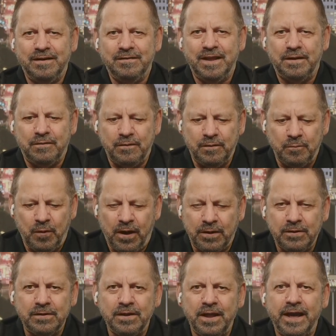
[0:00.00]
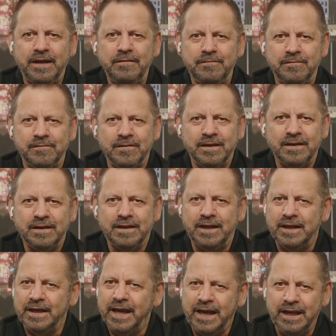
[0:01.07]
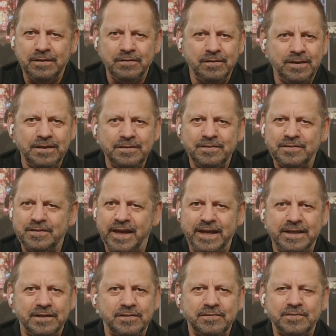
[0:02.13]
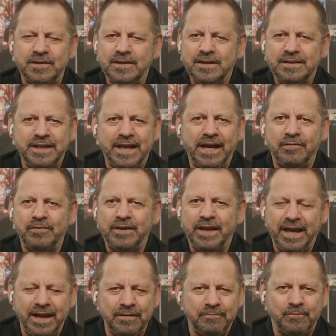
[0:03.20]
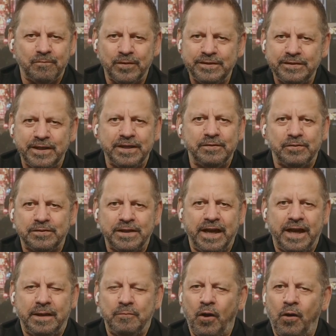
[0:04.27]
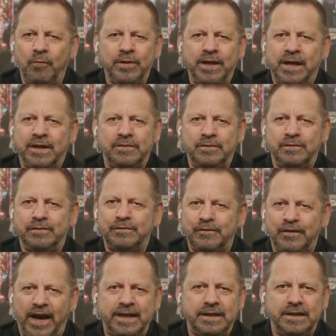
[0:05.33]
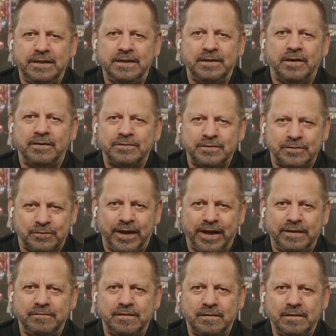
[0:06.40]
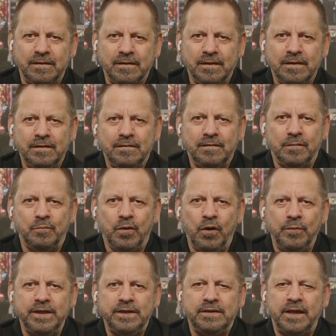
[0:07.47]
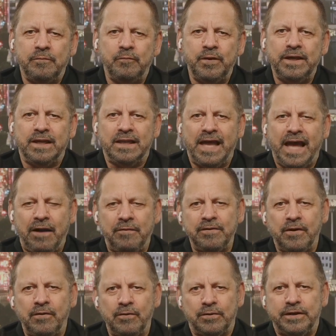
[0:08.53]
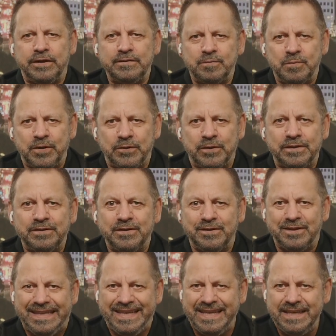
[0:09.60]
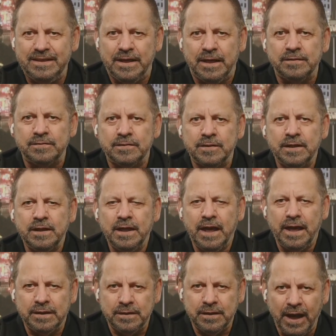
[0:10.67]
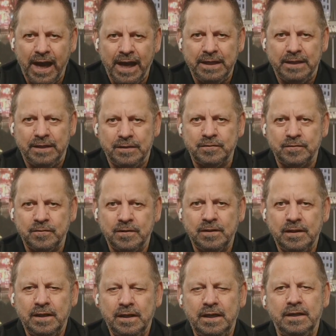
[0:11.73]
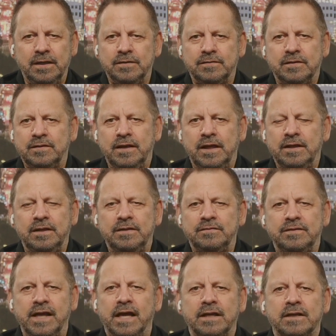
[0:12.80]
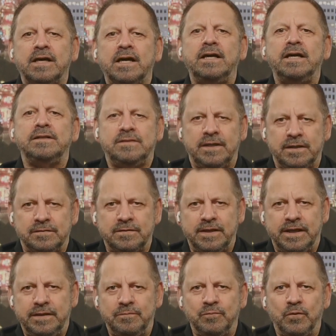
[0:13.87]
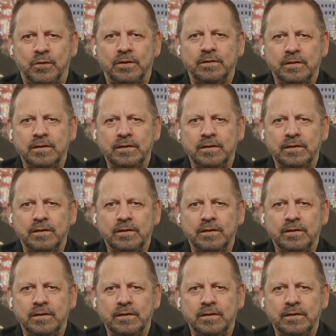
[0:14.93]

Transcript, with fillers: That modern life can handle us, take us down every single time. All we got to do is fight it in our strength. The moment that we allow the Holy Spirit to lead us and guide us, it is it is not a contest anymore.